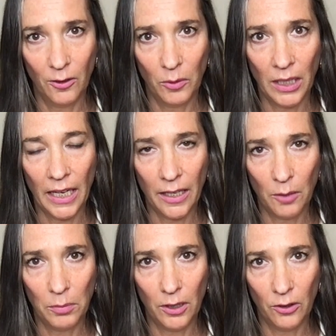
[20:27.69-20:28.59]
when I
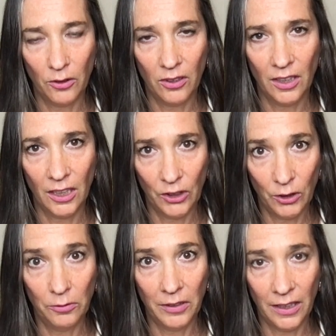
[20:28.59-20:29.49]
upload a
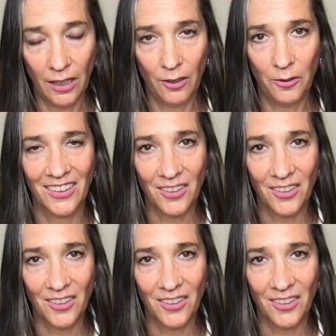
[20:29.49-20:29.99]
new video.